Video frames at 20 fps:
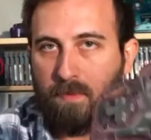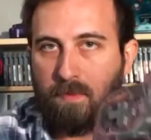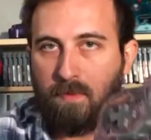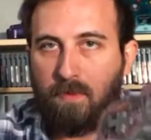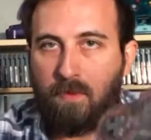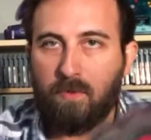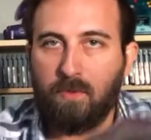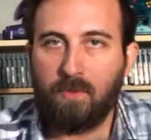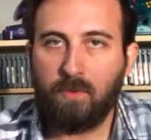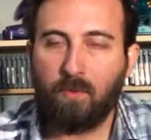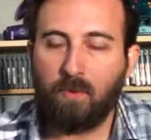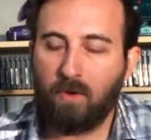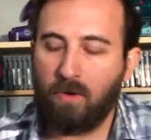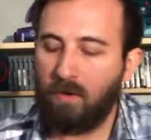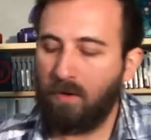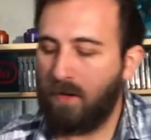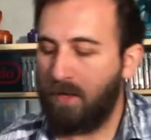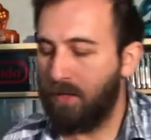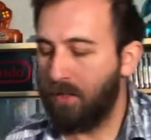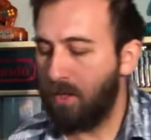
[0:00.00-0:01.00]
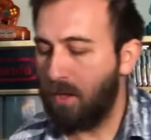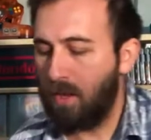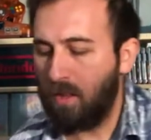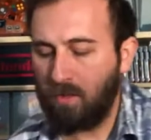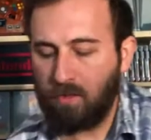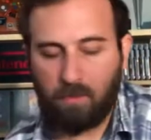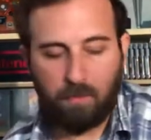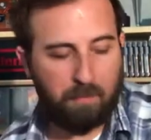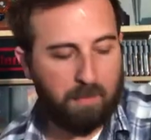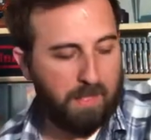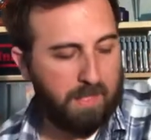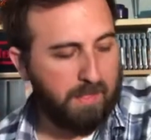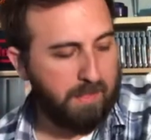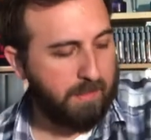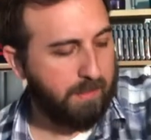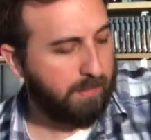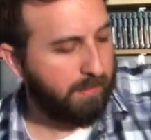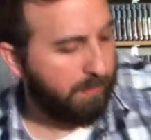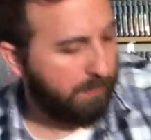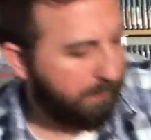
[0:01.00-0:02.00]
Those were a dollar a
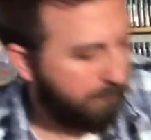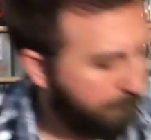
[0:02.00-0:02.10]
piece.